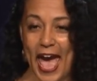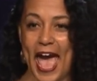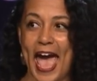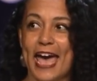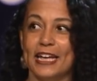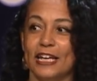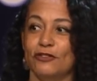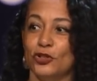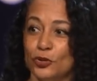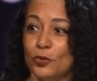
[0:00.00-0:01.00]
And
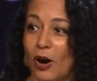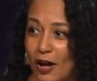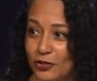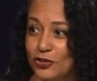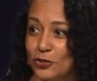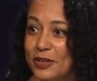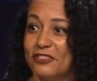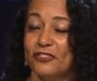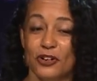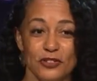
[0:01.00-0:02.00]
if you all do it
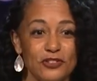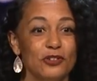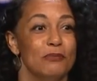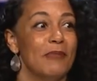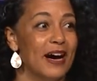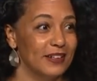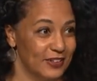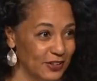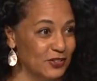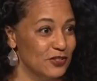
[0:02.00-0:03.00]
first, you'll model
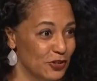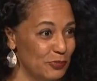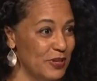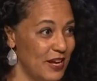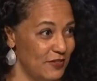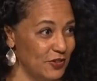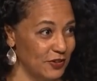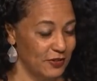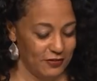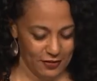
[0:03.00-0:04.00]
this good
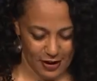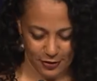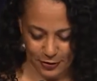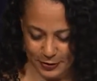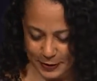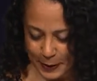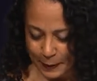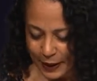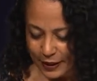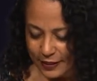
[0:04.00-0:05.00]
behavior for others.
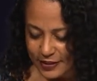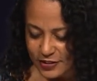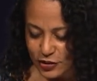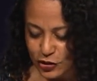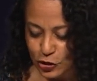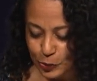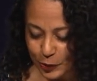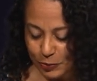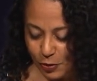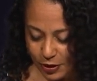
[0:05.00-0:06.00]
This is super
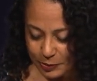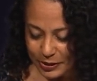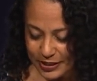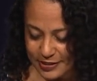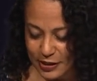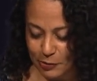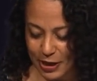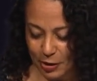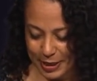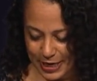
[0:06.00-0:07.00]
important because there
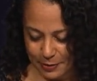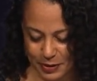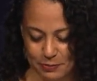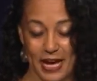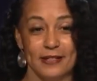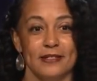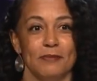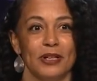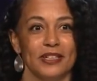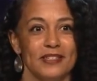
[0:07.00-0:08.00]
may or may not be bets
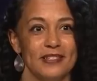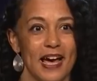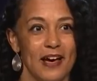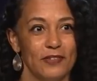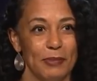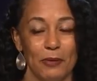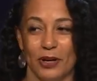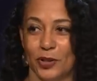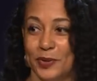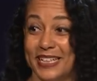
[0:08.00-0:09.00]
among the staff about
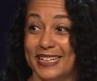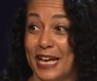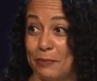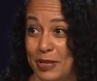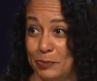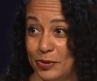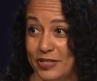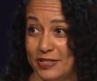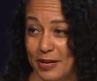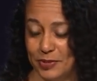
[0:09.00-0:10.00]
whether we can get people to
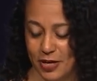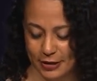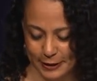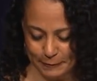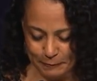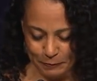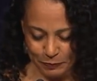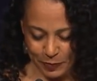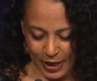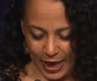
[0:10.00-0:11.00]
stop talking.
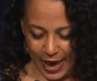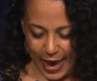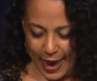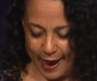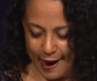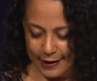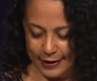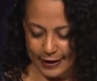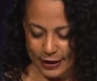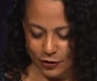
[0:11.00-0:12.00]

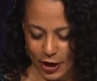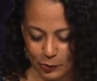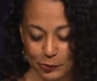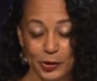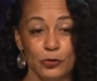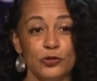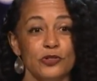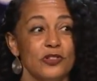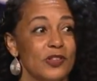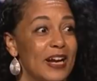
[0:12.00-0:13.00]
And your help will be
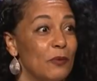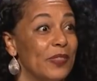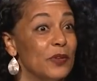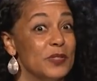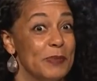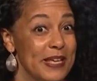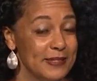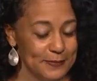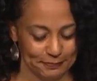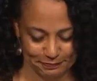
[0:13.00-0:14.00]
crucial so that I win those bets.